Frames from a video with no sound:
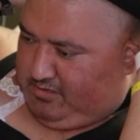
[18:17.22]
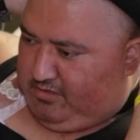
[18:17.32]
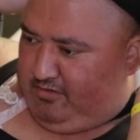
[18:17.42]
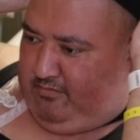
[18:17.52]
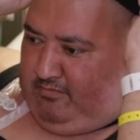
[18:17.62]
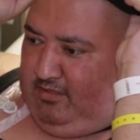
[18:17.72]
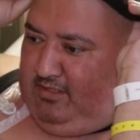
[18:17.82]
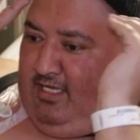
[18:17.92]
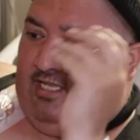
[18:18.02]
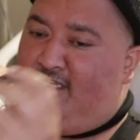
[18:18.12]
the
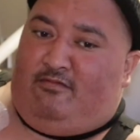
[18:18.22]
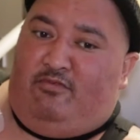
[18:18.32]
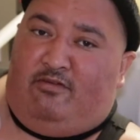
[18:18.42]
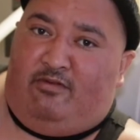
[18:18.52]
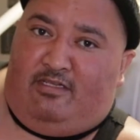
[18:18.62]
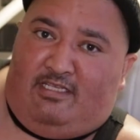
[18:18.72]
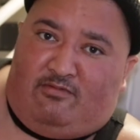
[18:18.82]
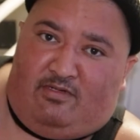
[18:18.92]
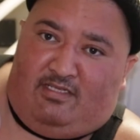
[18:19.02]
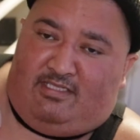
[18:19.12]
thing is with this
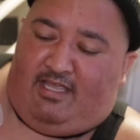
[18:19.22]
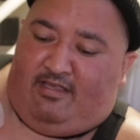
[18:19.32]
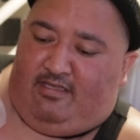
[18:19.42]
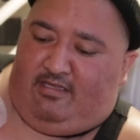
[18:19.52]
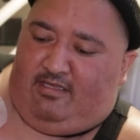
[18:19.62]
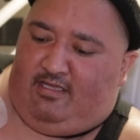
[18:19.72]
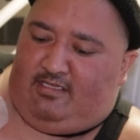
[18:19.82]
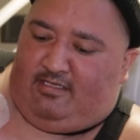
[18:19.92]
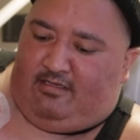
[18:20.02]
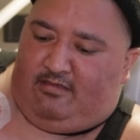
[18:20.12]
one is that
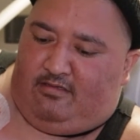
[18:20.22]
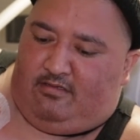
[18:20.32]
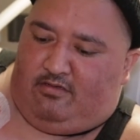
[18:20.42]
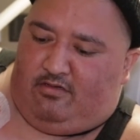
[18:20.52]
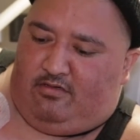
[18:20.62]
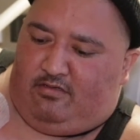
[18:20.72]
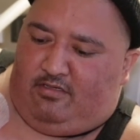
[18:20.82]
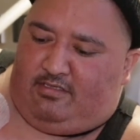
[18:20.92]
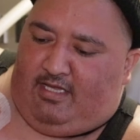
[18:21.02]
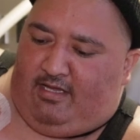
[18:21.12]
it's
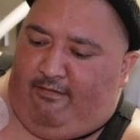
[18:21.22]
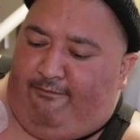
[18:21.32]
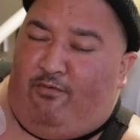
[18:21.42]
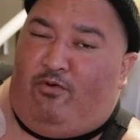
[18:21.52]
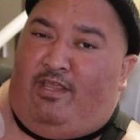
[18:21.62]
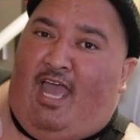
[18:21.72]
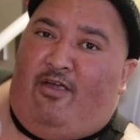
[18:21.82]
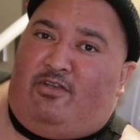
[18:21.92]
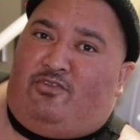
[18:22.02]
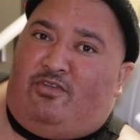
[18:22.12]
like a
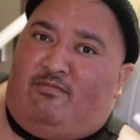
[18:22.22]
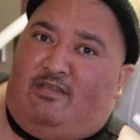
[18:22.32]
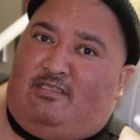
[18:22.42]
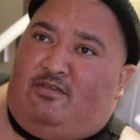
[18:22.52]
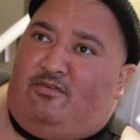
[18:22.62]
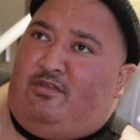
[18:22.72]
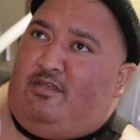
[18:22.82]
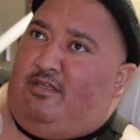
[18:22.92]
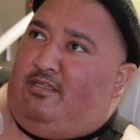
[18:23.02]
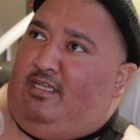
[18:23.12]
40-hour treatment. So
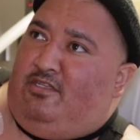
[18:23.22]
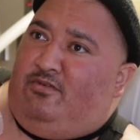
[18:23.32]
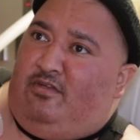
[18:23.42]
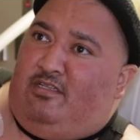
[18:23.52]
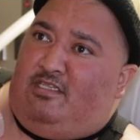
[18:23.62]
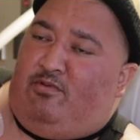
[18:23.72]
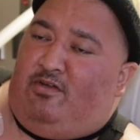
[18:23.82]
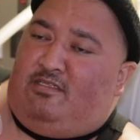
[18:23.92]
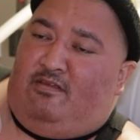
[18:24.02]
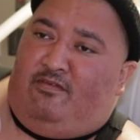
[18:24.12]
they do it in
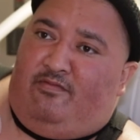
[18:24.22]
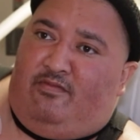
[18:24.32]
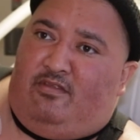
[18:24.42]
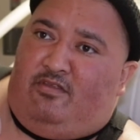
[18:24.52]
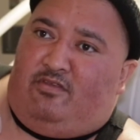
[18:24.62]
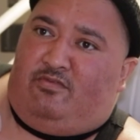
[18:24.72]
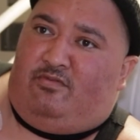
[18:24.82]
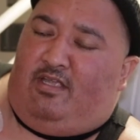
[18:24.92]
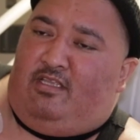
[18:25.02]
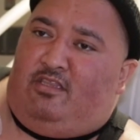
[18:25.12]
spurts of, it was
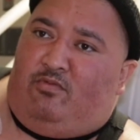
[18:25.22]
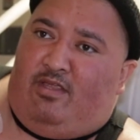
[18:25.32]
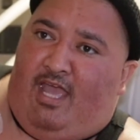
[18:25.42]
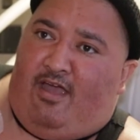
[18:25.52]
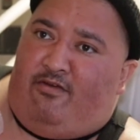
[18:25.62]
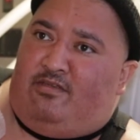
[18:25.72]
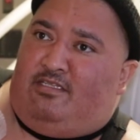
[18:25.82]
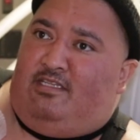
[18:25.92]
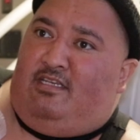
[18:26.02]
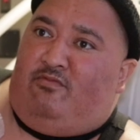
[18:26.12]
like 3 hours,
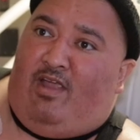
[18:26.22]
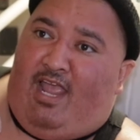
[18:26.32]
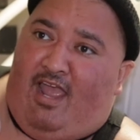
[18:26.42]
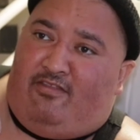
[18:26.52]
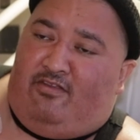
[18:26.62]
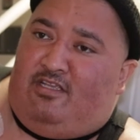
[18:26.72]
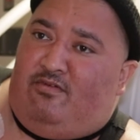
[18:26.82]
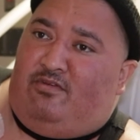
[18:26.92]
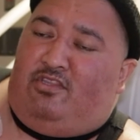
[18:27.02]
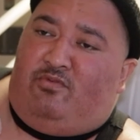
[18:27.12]
and then right after you're
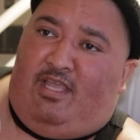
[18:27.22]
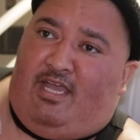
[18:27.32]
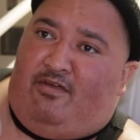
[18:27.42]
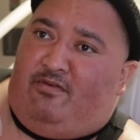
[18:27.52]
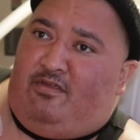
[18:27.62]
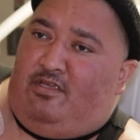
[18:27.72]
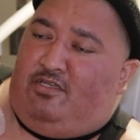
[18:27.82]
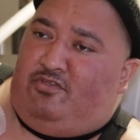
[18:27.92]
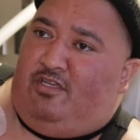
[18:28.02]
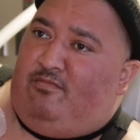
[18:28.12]
done with the 3-hour
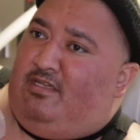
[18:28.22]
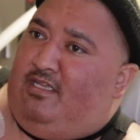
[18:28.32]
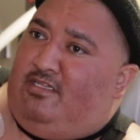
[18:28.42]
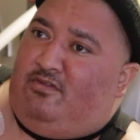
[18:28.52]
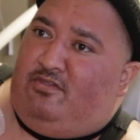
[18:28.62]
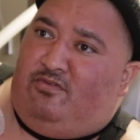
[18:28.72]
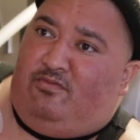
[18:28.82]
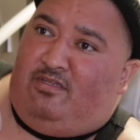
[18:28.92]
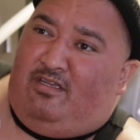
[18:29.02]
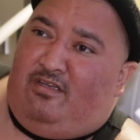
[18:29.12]
treatment, they shoot you
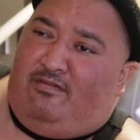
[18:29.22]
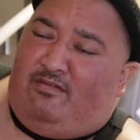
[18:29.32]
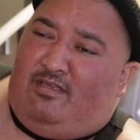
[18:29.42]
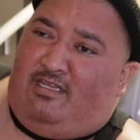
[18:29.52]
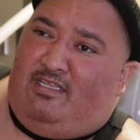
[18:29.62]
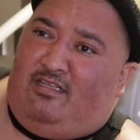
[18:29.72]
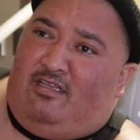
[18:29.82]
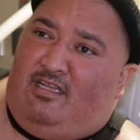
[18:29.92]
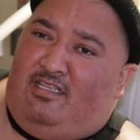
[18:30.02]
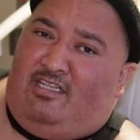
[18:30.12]
with I did
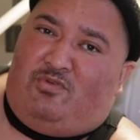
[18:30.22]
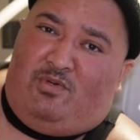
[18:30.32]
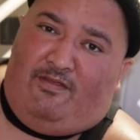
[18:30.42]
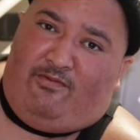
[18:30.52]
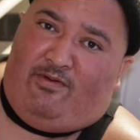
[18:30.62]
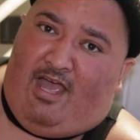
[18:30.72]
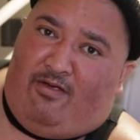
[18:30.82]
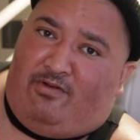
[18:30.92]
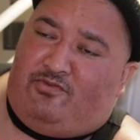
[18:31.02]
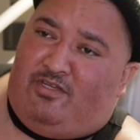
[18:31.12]
a
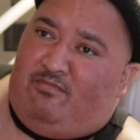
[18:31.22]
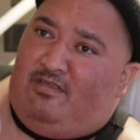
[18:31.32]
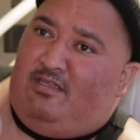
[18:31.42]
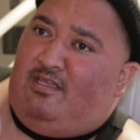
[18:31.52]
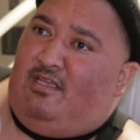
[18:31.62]
24-hour treatment,